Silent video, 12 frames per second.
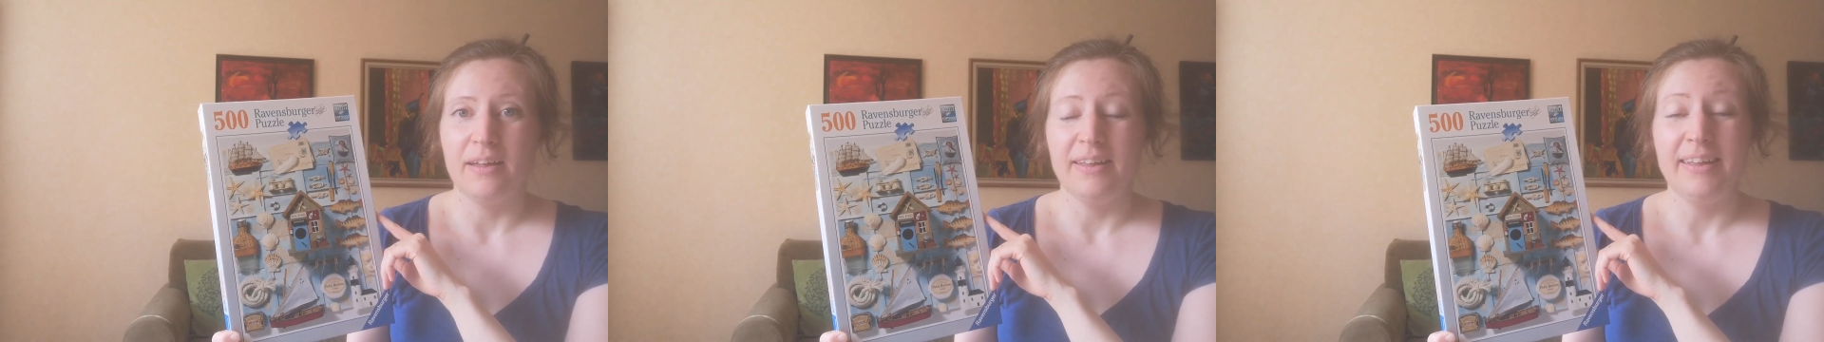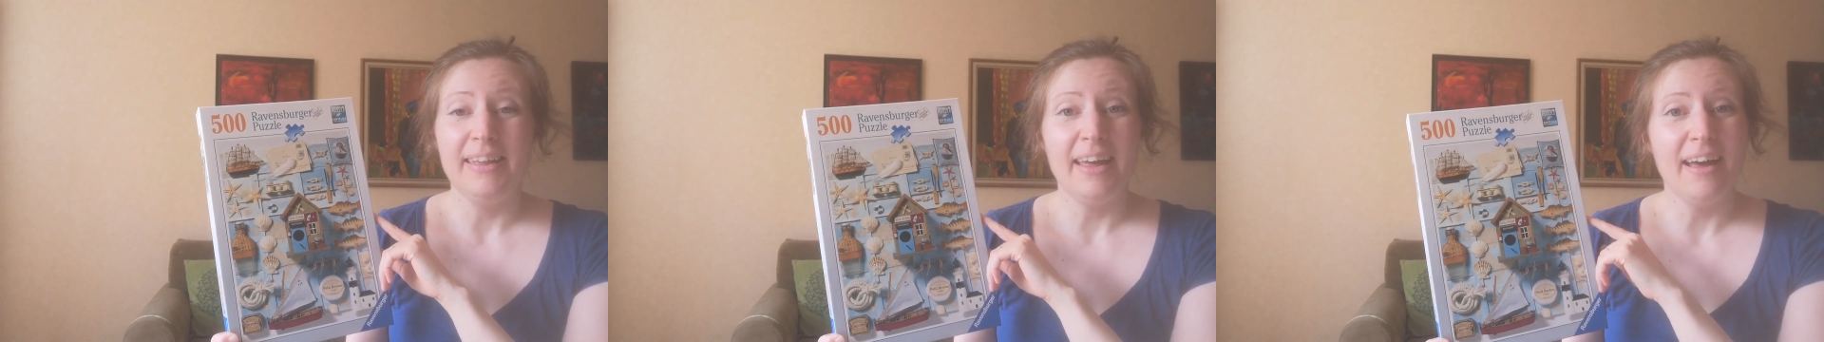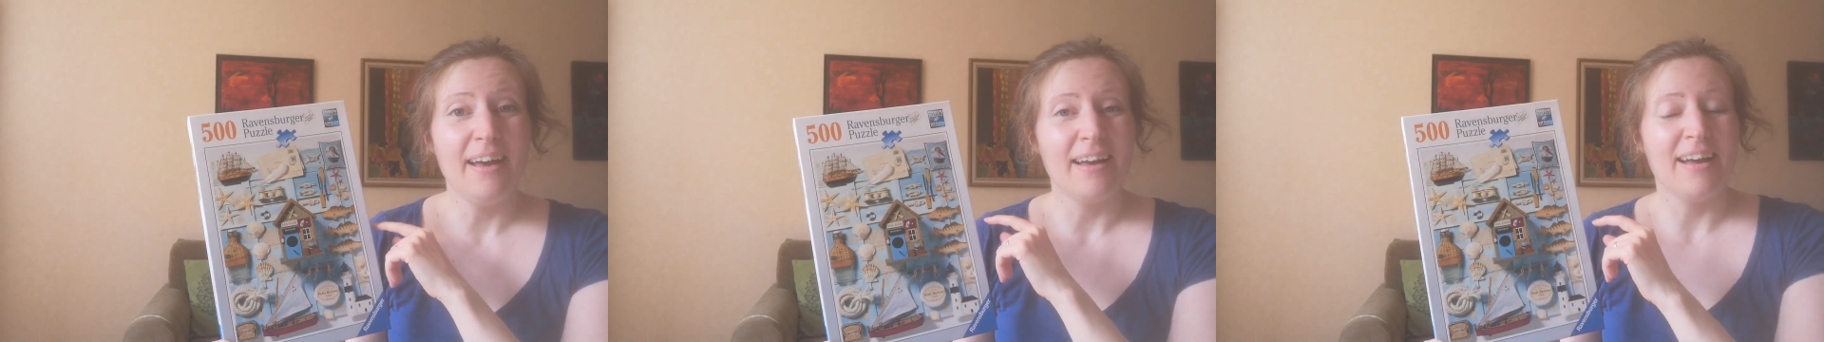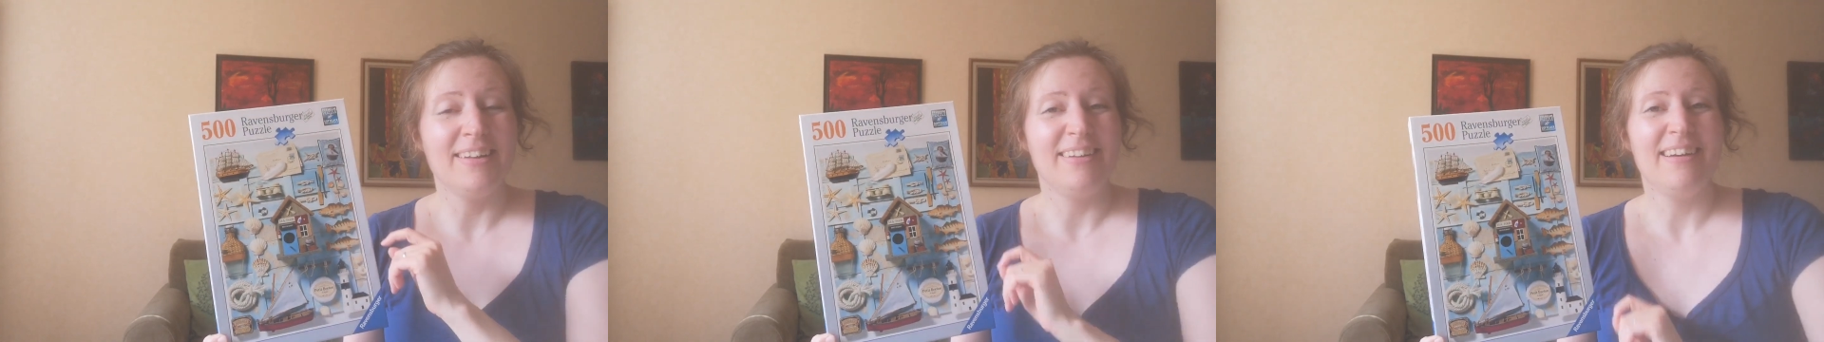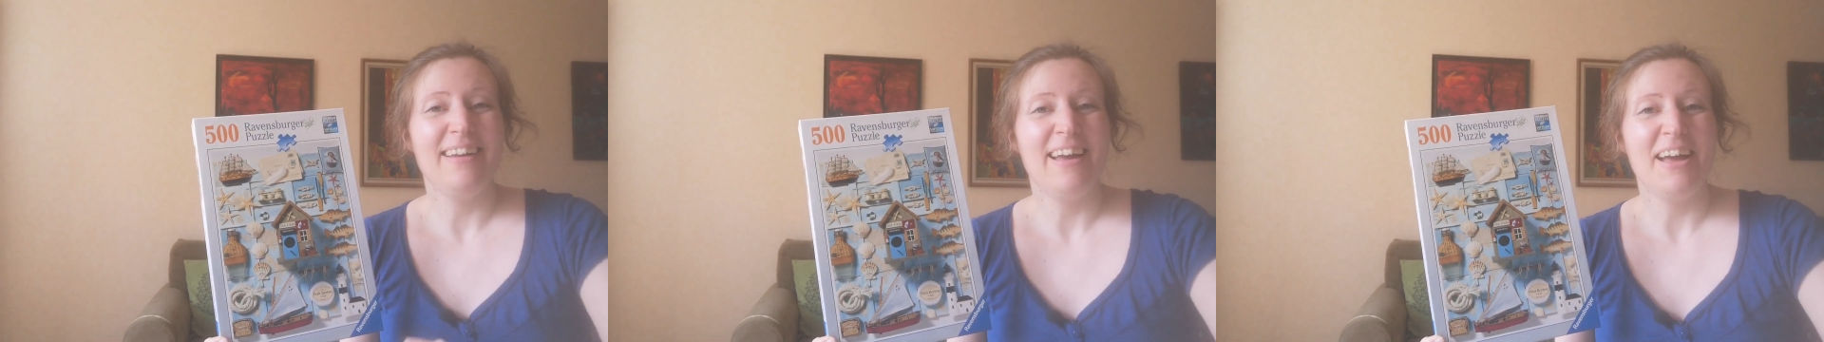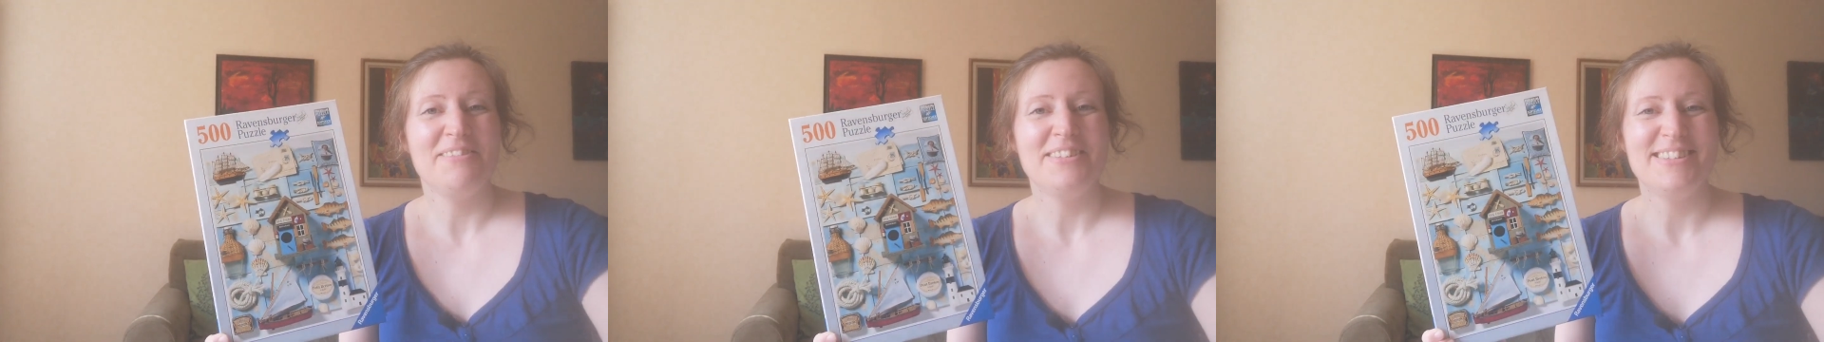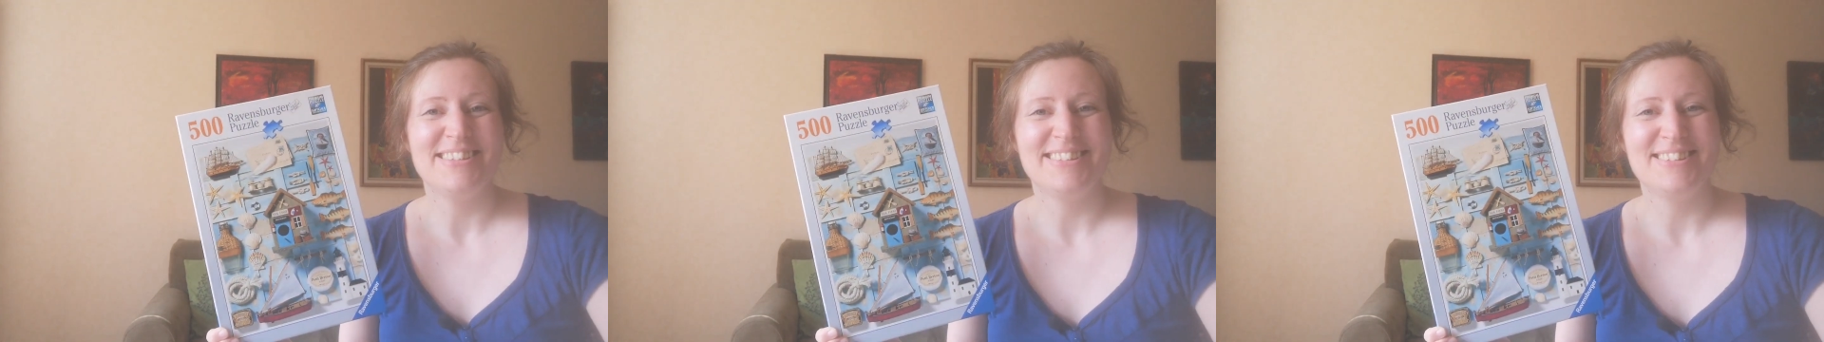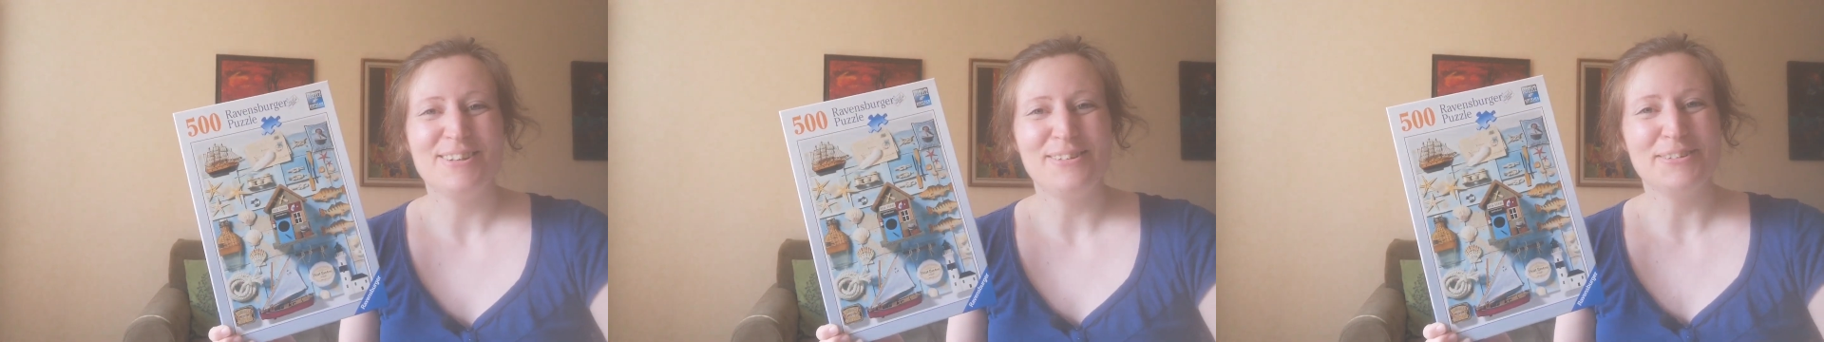Yeah, and I
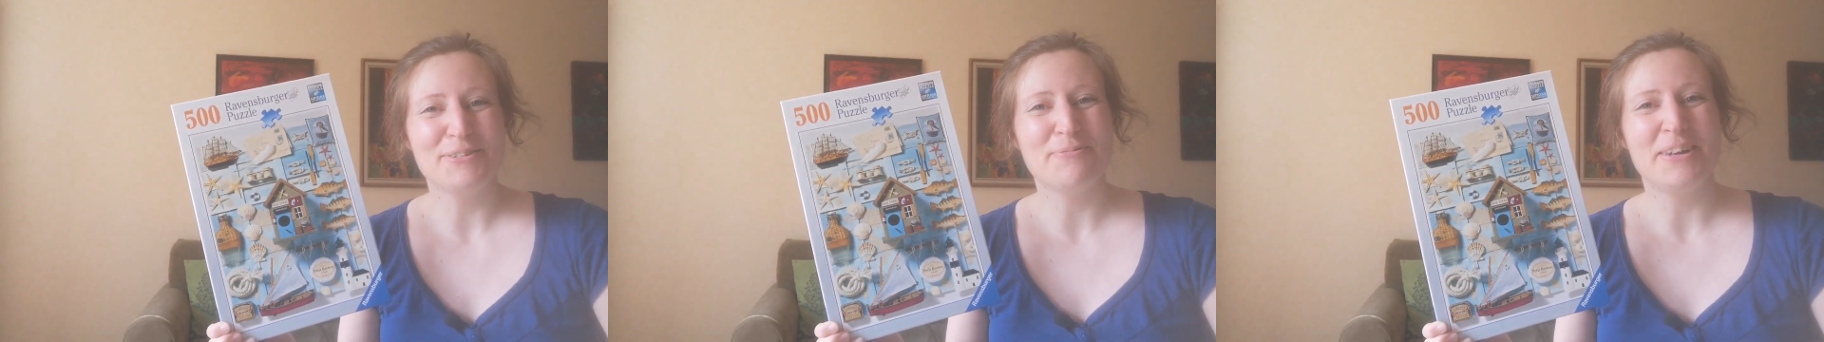haven't told